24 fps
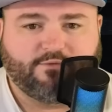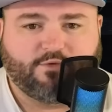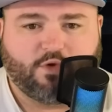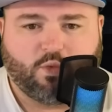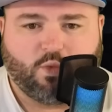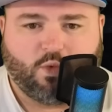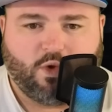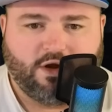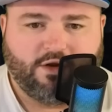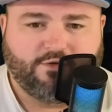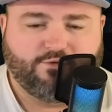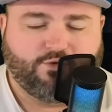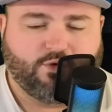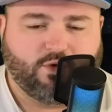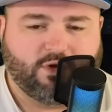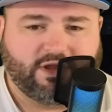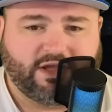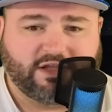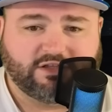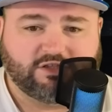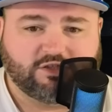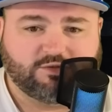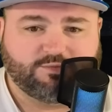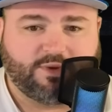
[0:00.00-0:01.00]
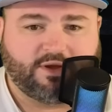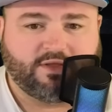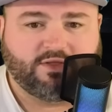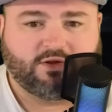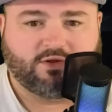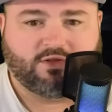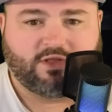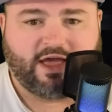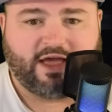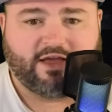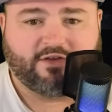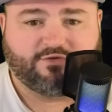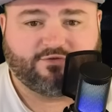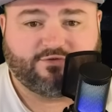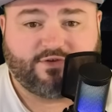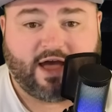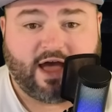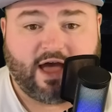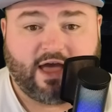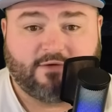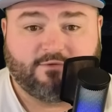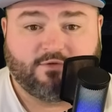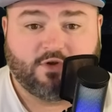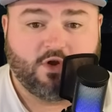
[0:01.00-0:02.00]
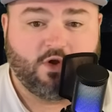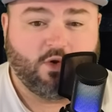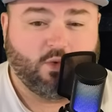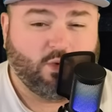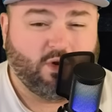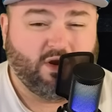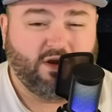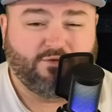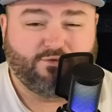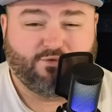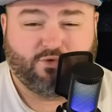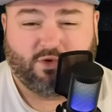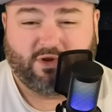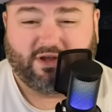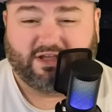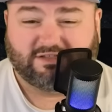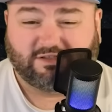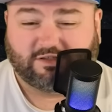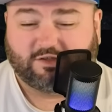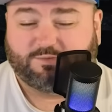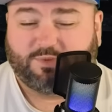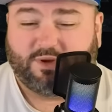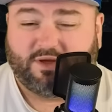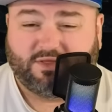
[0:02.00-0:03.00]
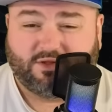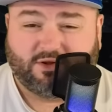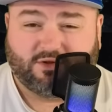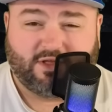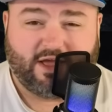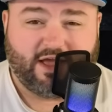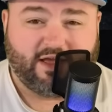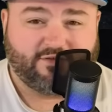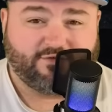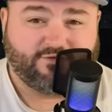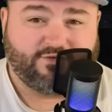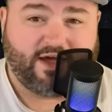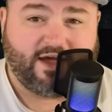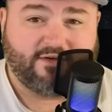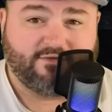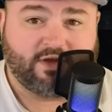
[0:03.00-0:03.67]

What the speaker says: 1-4 against the spread in their last five, 1-4 against the spread in their last five at